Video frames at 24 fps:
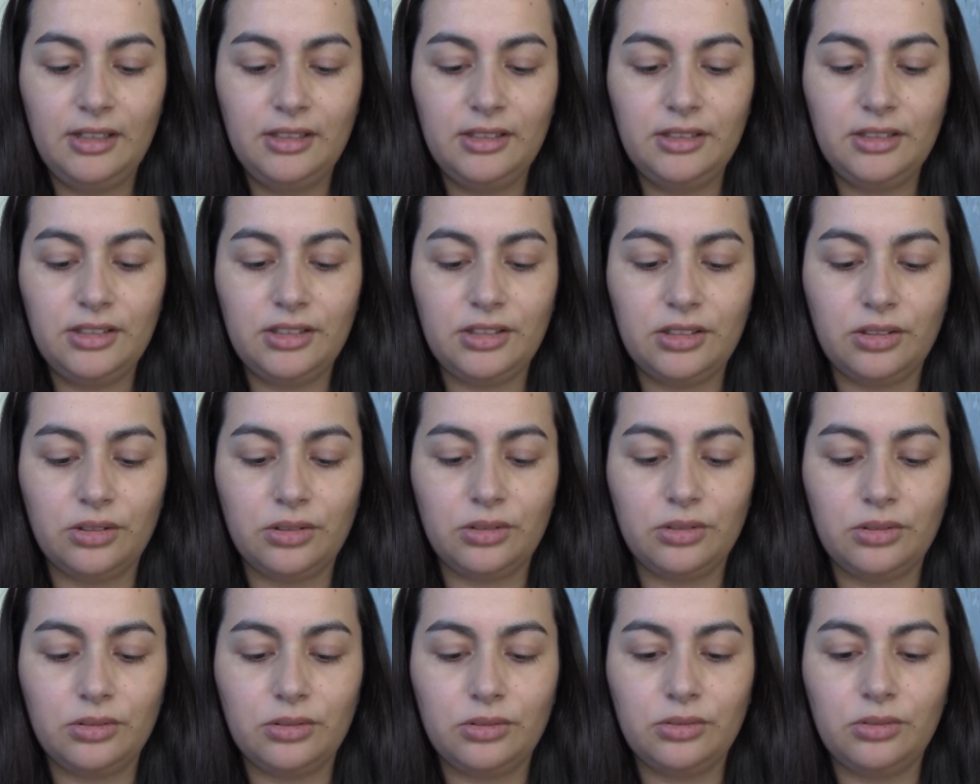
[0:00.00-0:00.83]

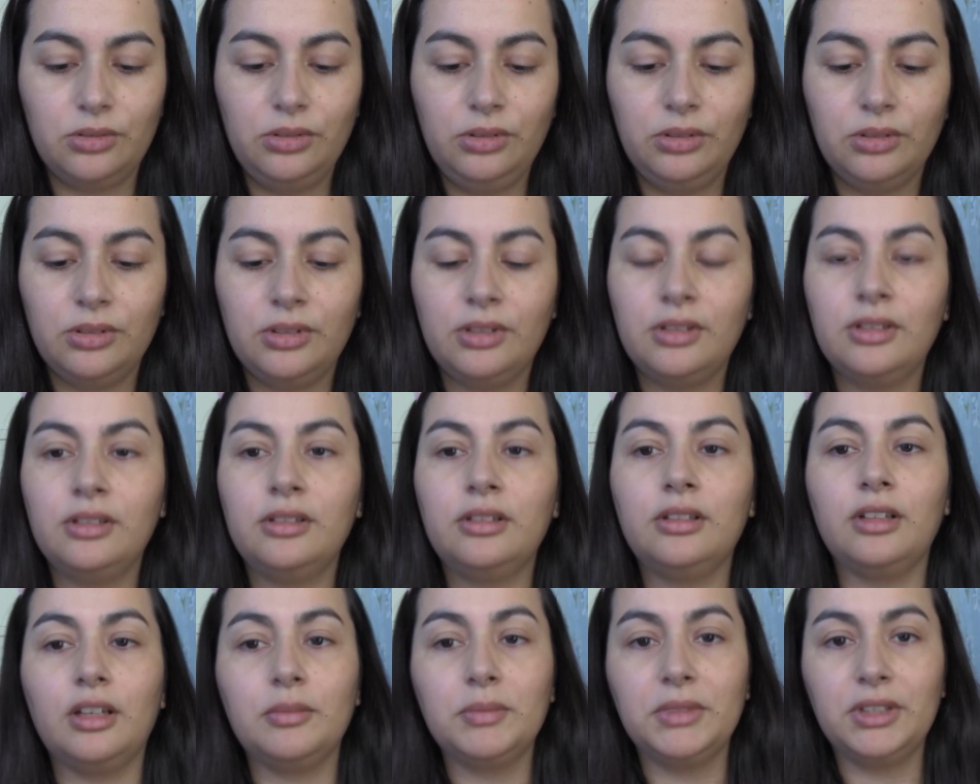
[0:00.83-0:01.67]
So
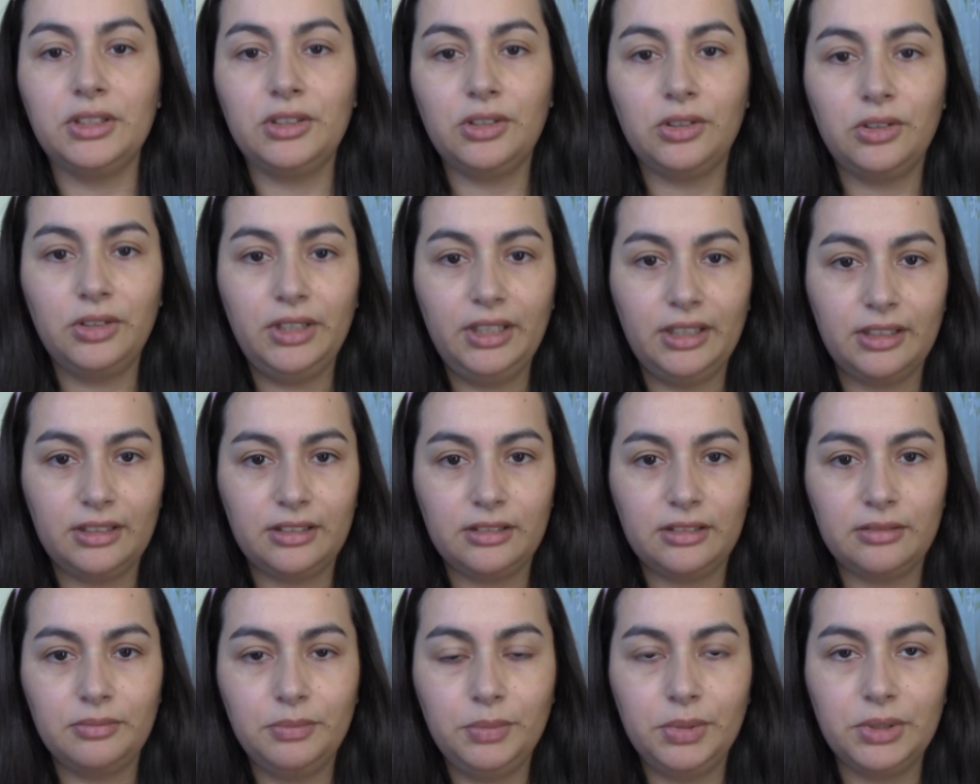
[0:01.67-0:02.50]
I'm going to go ahead
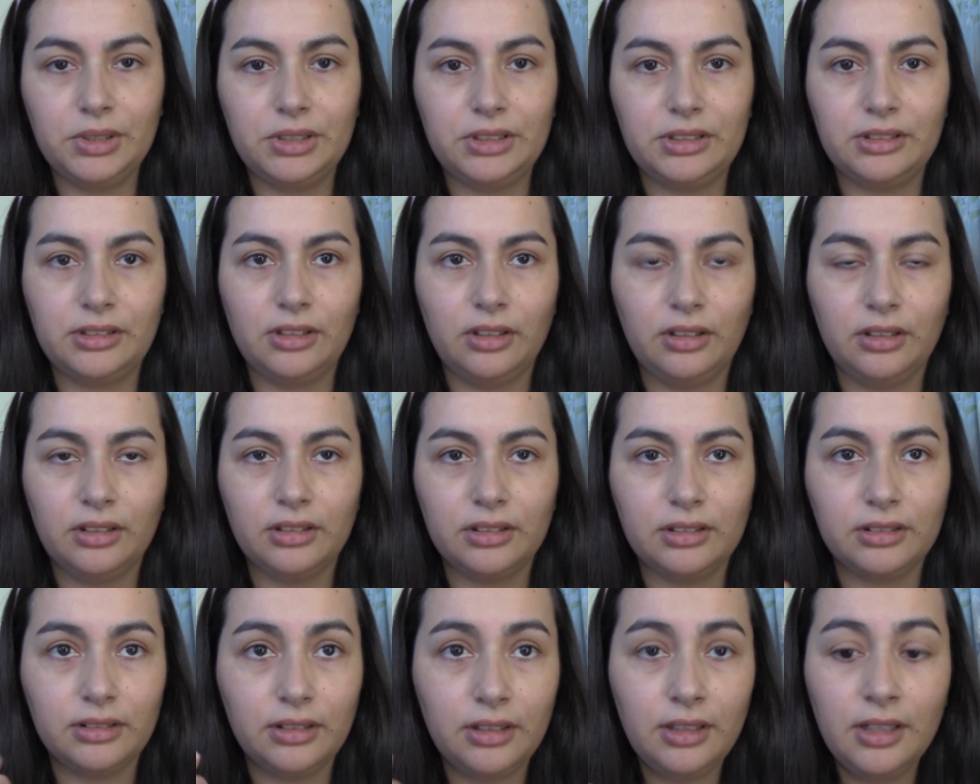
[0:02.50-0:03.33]
and put it
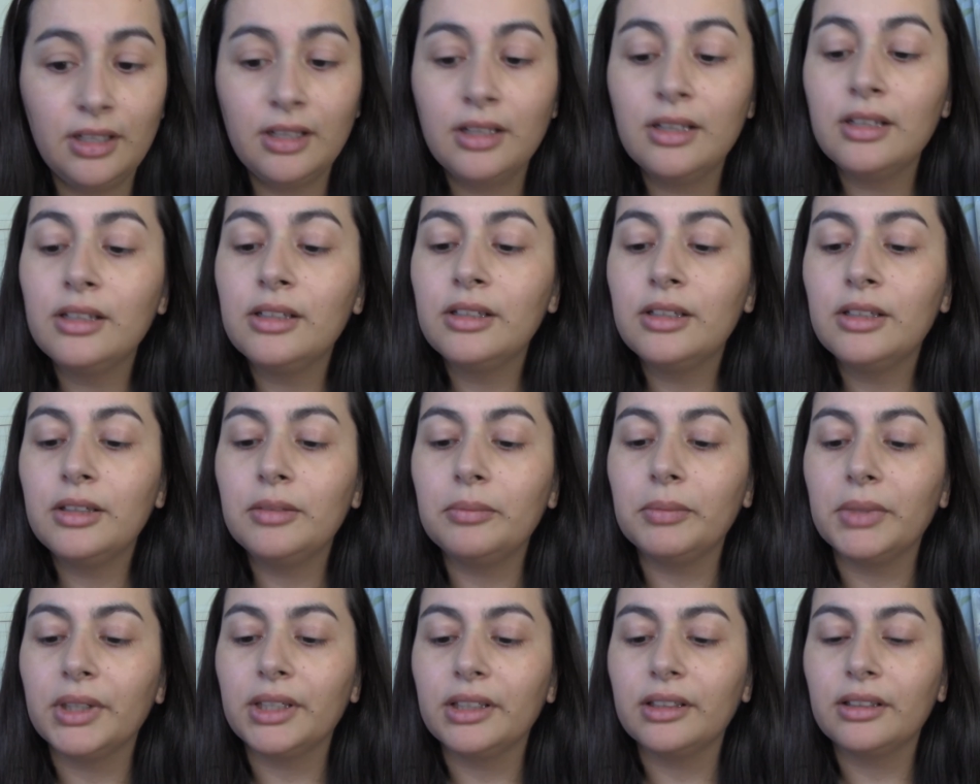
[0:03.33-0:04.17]
on
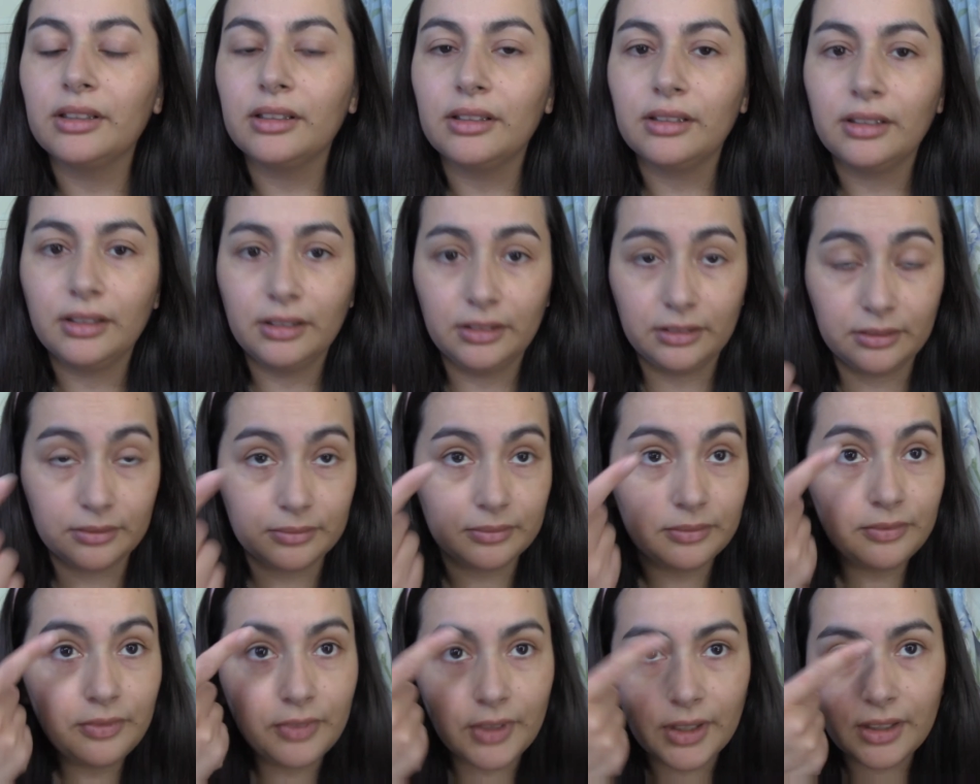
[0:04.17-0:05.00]
my um,
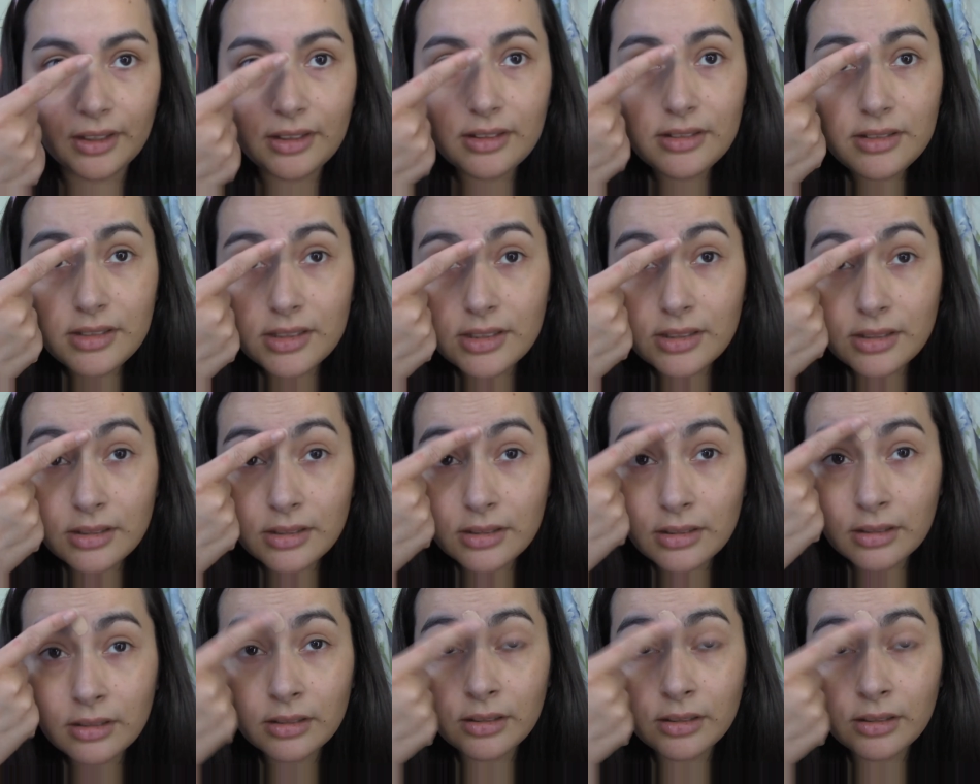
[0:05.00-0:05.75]
face.